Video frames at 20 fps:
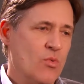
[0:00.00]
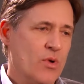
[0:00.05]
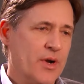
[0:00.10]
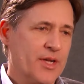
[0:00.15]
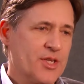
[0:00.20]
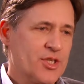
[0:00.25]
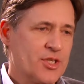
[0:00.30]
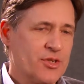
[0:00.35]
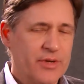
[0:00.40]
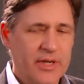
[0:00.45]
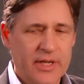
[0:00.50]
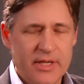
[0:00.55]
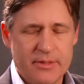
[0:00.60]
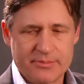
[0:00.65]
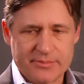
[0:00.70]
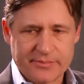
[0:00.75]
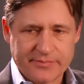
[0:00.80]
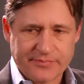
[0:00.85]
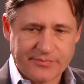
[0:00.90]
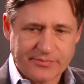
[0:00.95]
one
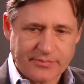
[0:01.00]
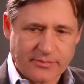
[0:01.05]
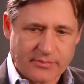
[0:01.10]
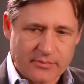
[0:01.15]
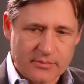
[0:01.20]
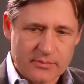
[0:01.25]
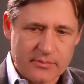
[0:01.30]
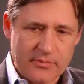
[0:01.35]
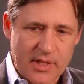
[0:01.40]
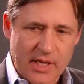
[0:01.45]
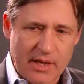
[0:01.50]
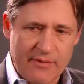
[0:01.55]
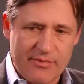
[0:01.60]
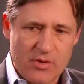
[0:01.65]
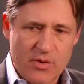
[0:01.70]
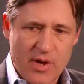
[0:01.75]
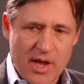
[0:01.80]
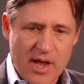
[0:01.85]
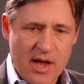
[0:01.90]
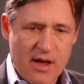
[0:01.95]
extreme, If
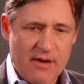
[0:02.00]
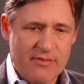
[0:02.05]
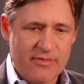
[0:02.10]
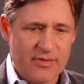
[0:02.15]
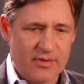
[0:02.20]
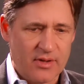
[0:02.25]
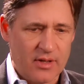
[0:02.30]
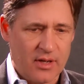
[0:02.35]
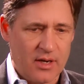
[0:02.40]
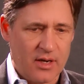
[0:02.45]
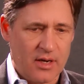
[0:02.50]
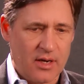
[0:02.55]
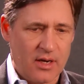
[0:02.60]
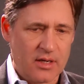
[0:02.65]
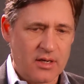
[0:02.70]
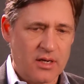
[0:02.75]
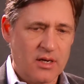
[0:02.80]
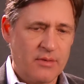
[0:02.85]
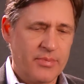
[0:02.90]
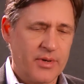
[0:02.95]
you have a
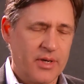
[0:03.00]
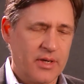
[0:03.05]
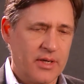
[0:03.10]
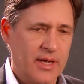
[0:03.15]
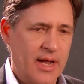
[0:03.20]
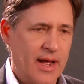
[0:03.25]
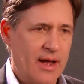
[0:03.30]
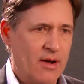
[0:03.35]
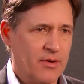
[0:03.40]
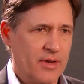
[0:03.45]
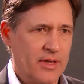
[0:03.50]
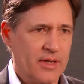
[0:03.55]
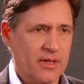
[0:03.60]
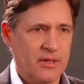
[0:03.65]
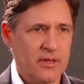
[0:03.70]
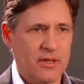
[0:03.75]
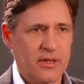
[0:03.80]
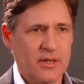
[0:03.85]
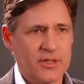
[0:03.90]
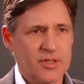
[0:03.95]
company out in
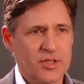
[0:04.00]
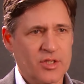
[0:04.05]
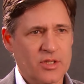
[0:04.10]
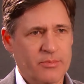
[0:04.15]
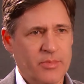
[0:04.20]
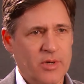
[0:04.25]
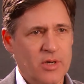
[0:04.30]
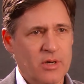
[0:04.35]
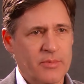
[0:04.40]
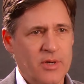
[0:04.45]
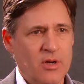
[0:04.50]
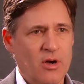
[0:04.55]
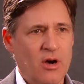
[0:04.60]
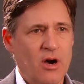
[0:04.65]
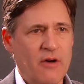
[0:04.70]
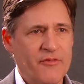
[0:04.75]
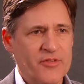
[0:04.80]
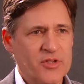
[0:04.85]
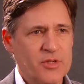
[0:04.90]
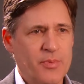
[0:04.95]
a suburban
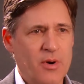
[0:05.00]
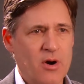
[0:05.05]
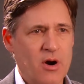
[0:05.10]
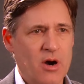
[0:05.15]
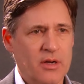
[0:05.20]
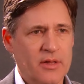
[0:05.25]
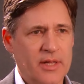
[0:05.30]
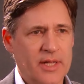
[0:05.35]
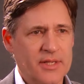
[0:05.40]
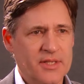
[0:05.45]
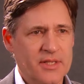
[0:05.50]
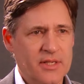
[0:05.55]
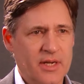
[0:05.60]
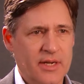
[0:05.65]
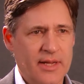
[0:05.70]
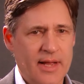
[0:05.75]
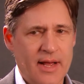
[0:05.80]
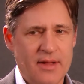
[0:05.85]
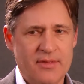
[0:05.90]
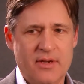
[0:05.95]
office park that's
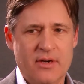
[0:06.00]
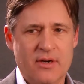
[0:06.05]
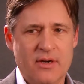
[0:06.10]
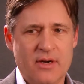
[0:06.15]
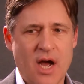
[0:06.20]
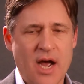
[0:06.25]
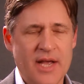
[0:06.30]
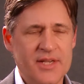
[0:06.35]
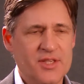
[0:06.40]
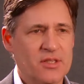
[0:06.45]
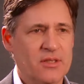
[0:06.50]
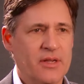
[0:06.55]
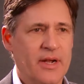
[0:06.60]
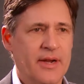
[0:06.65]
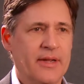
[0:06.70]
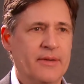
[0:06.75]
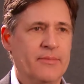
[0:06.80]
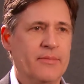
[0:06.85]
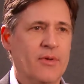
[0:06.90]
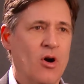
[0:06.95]
sitting out there
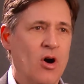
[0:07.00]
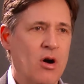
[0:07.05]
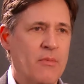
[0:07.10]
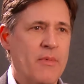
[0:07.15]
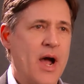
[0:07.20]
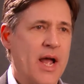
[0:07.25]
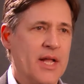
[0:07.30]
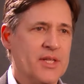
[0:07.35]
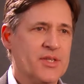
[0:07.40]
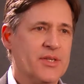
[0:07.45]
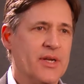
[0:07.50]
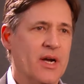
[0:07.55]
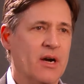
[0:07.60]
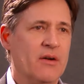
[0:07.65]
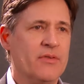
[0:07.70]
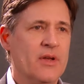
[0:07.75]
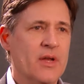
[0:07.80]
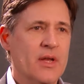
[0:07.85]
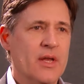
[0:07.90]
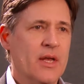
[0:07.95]
isolated all by
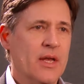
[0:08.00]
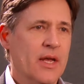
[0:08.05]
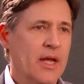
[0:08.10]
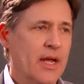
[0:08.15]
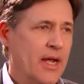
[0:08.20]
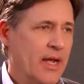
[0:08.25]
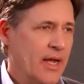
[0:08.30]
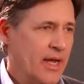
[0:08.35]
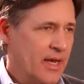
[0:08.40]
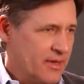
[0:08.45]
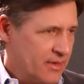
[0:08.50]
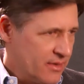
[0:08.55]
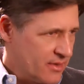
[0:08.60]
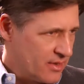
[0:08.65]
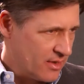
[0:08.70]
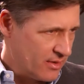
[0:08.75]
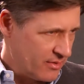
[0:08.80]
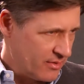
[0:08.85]
itself, and